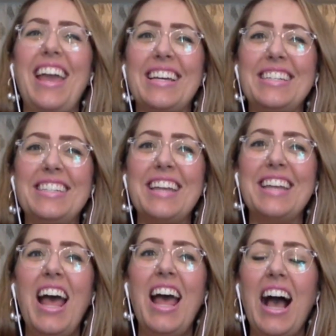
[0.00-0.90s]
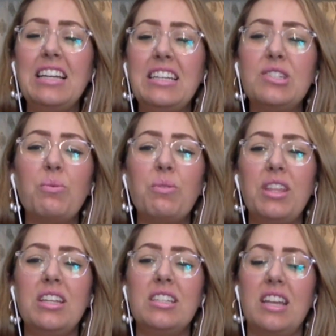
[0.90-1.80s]
And I did
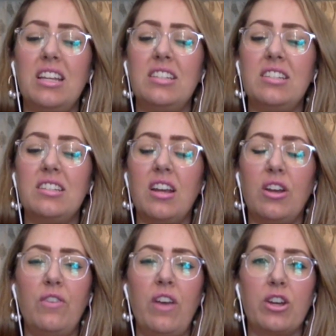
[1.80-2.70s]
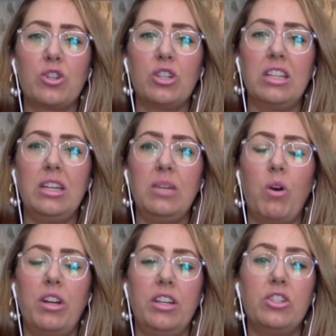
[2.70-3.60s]
so with the intent of
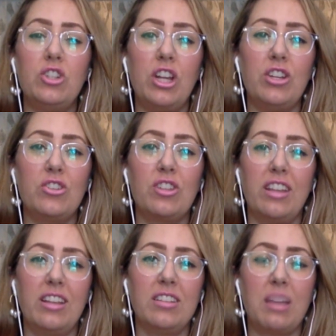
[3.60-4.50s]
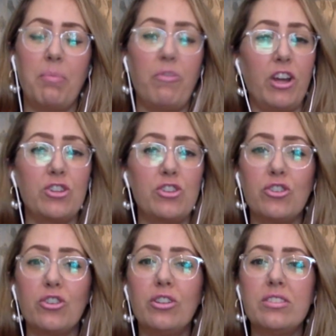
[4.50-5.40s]
actually wanting to change the landscape of
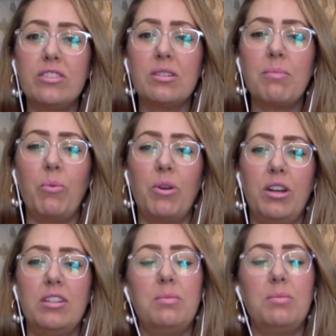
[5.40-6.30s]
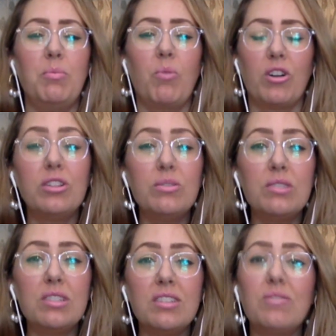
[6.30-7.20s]
fashion journalism. I wanted it to be more
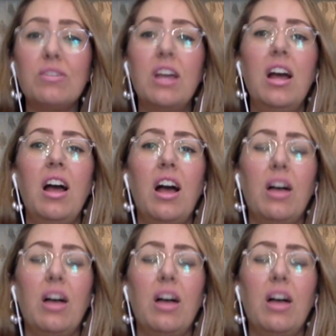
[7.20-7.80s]
inclusive